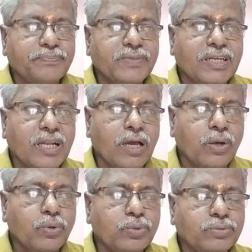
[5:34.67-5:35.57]

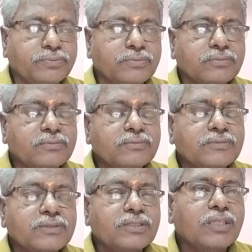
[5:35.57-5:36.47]
now.
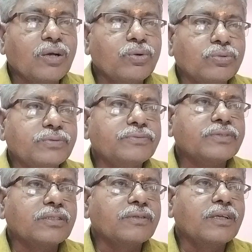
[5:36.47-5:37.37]
Now,
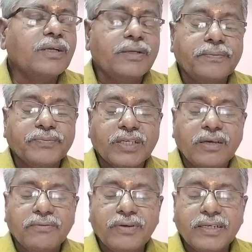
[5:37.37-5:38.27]

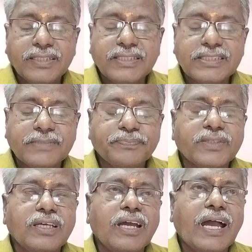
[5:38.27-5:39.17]
for this,
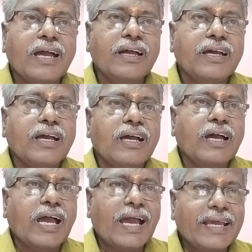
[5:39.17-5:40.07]

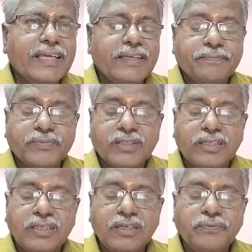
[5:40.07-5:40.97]
I.
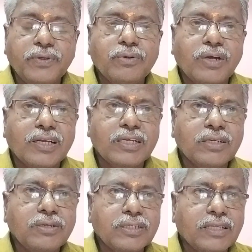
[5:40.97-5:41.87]
If you are
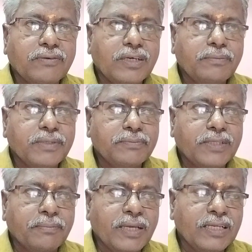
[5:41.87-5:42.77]
denote the verb, if
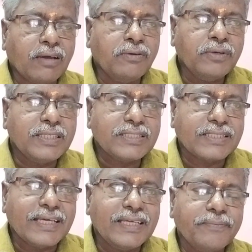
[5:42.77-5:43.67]
the main noun is
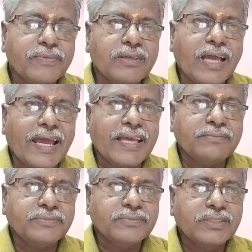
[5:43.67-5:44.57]
I
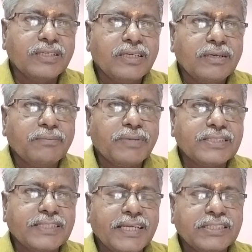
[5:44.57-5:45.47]
am
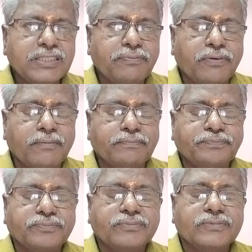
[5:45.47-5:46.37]
plus ing form.
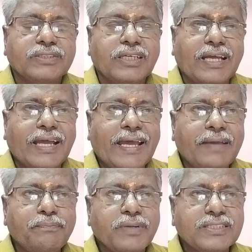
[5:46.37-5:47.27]
I
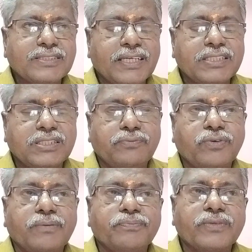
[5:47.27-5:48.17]
am plus ing
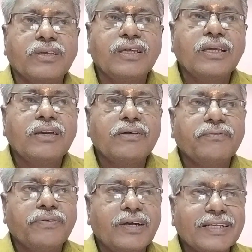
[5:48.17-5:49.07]
form.
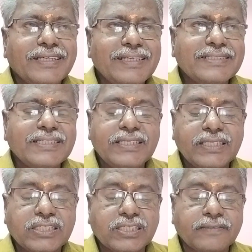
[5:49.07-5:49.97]
For he, see
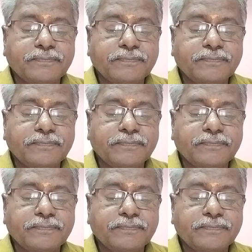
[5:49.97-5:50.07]
it,